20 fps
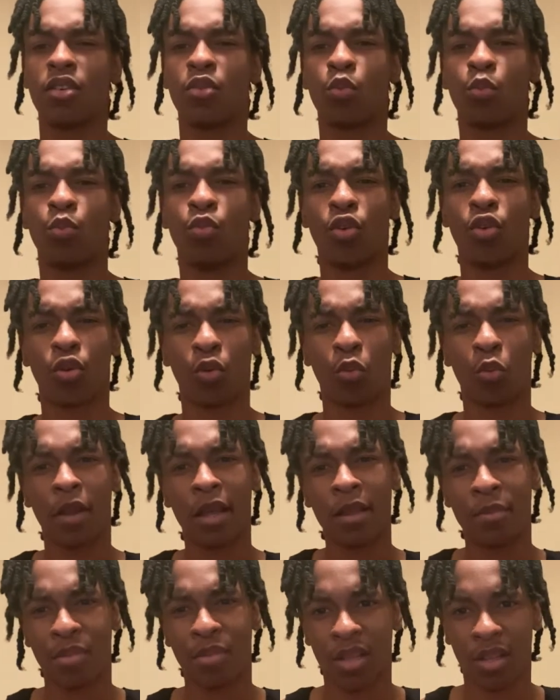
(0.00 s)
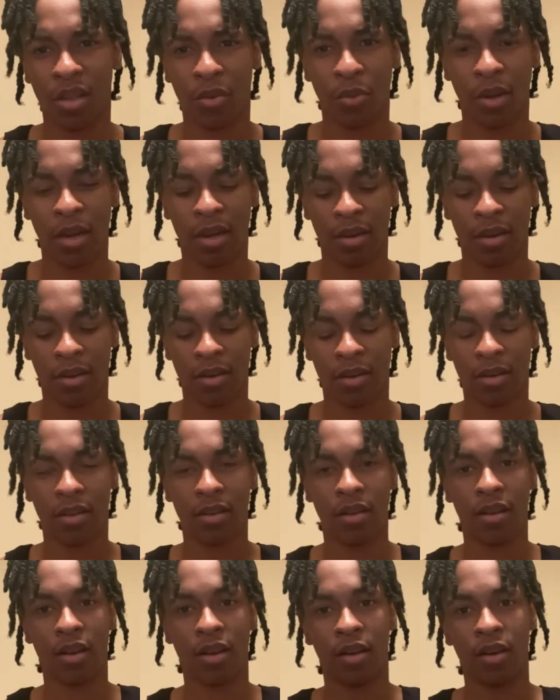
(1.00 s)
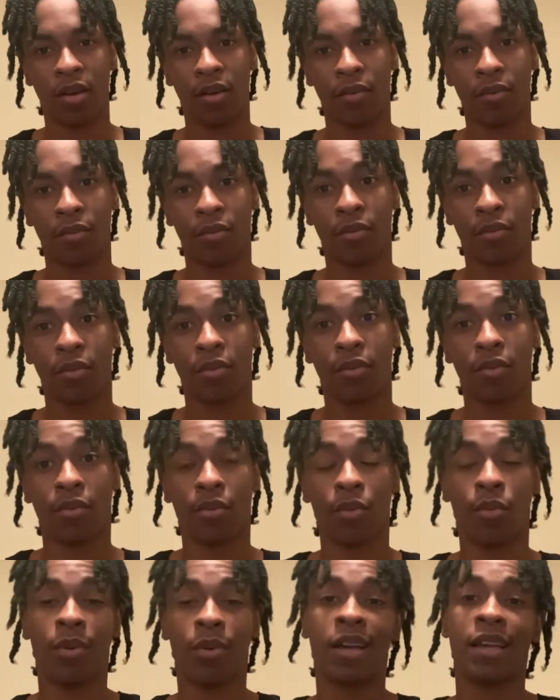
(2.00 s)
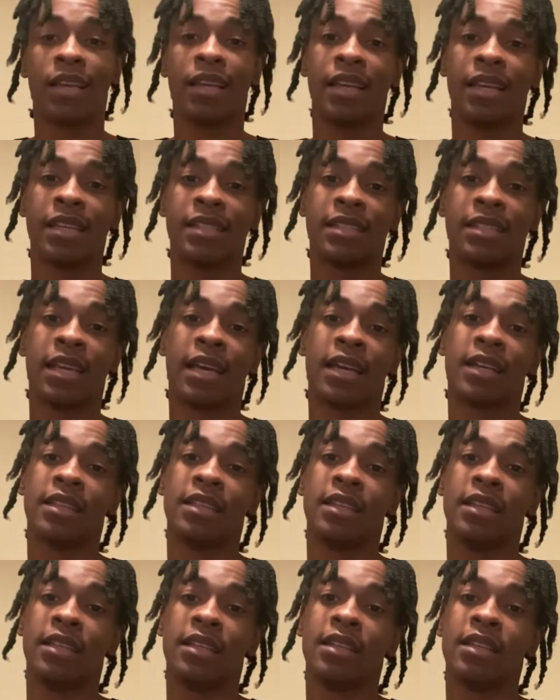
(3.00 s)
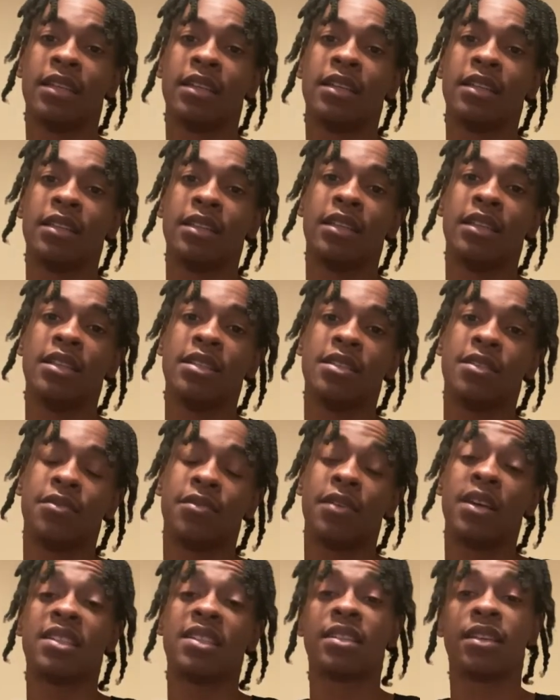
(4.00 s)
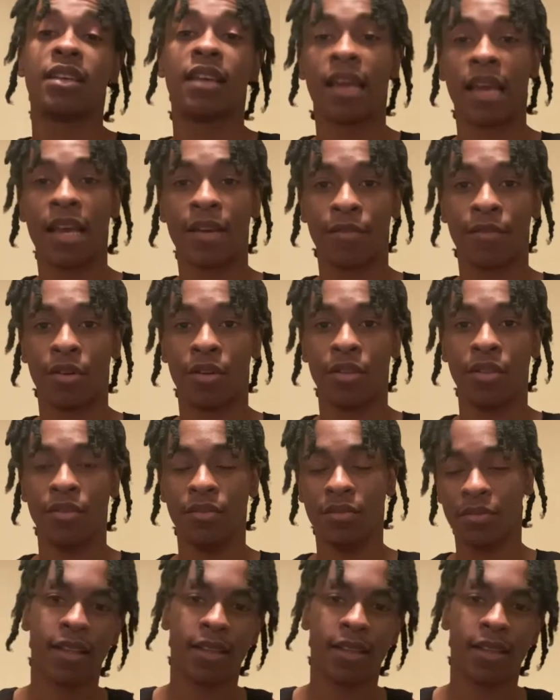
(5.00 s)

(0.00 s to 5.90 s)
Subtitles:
more red pill aware of what exactly these effects can have on you.